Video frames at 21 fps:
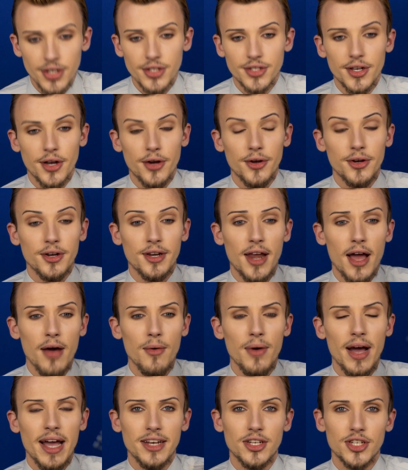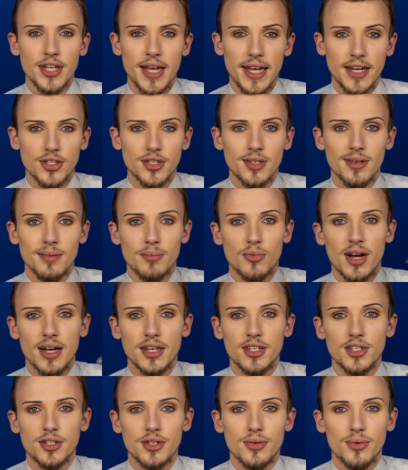So now I changed the
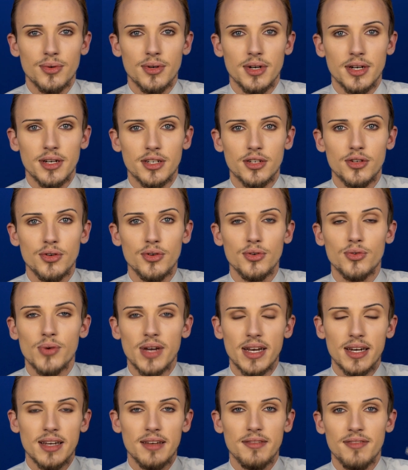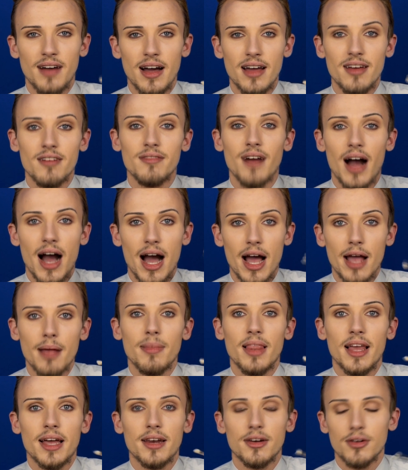brush to a 225 eye
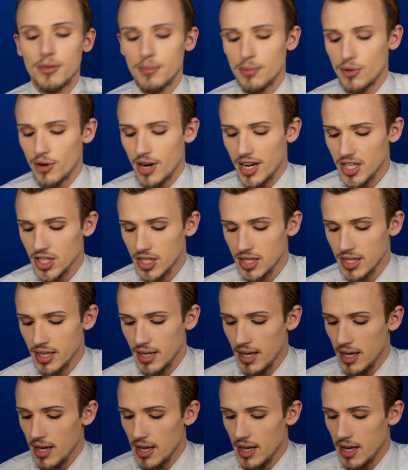blender brush